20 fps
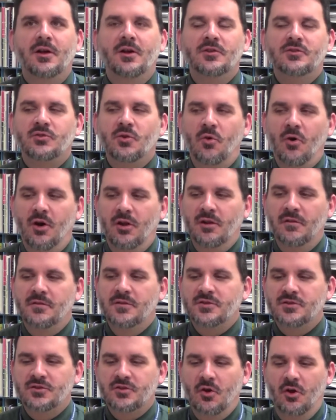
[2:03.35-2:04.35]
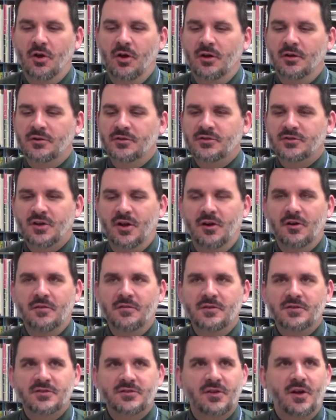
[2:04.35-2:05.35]
So all of the songs are
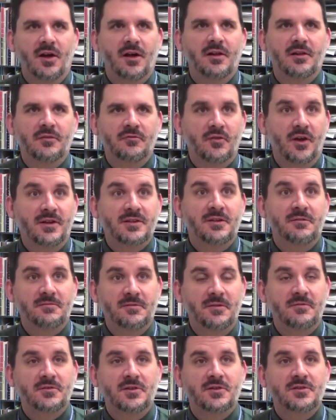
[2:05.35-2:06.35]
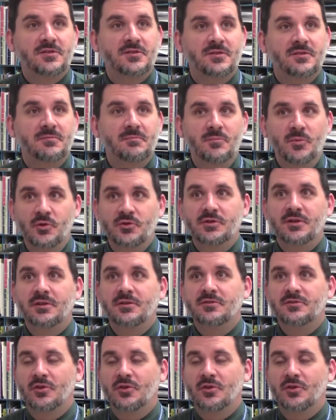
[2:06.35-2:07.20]
in the style of 1950s music.